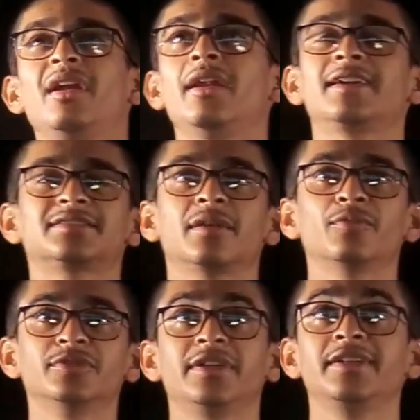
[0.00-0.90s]
let's
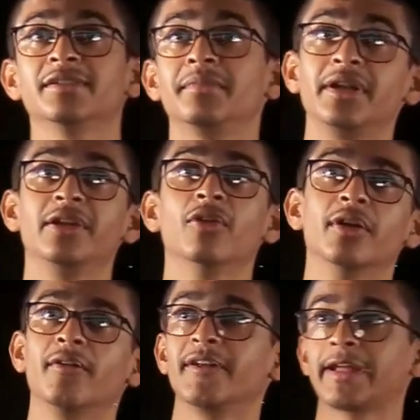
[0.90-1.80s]
suppose it is a building
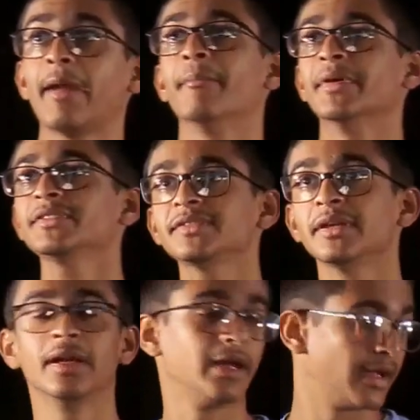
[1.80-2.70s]
on our campus,
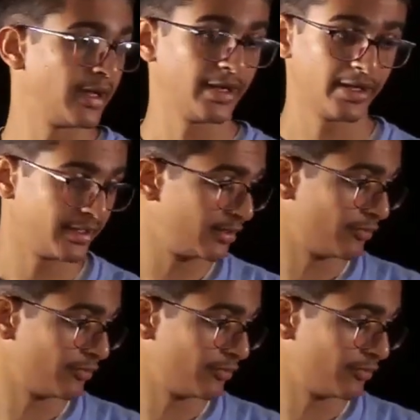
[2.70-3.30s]
and